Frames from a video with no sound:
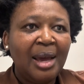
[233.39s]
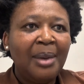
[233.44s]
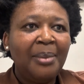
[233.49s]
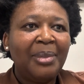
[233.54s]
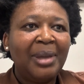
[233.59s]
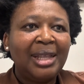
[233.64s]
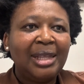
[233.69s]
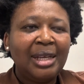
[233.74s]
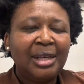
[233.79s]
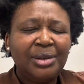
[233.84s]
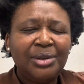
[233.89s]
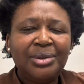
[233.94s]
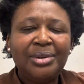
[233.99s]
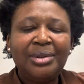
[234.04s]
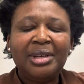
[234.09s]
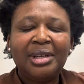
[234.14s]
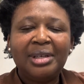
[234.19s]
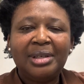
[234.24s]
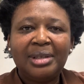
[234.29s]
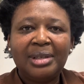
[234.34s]
But they do
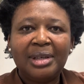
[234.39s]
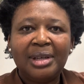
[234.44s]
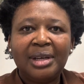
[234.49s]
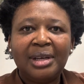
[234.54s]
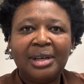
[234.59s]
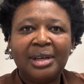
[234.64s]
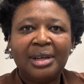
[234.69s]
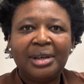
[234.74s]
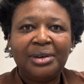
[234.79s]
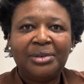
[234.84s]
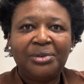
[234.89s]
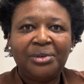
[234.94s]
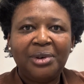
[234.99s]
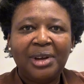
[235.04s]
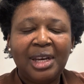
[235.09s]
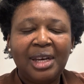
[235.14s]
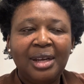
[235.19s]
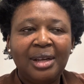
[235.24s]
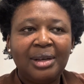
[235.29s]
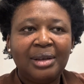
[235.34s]
need
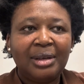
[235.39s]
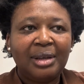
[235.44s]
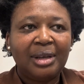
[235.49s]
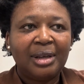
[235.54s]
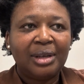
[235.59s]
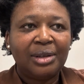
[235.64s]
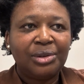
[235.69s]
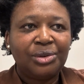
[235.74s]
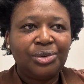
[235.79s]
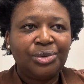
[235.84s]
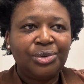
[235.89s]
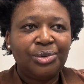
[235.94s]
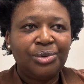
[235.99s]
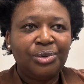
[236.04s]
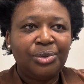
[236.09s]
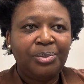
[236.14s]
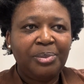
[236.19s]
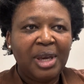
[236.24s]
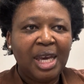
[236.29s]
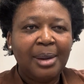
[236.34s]
training
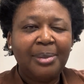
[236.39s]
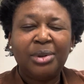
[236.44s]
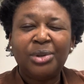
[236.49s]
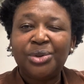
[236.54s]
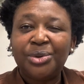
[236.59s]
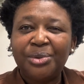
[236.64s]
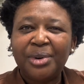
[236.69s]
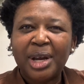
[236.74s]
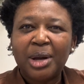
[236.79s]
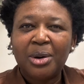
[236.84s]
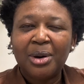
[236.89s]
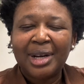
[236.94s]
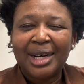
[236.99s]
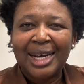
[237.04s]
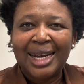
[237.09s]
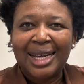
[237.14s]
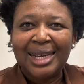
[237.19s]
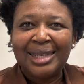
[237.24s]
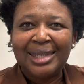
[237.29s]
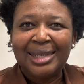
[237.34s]
to be able to
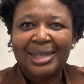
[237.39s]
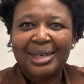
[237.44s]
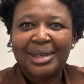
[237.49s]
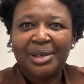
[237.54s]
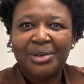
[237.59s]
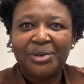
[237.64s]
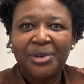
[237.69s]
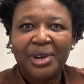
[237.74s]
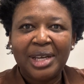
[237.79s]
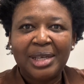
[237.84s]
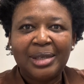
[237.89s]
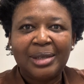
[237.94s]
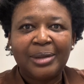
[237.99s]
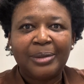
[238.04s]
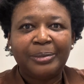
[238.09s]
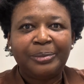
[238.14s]
recognize distress,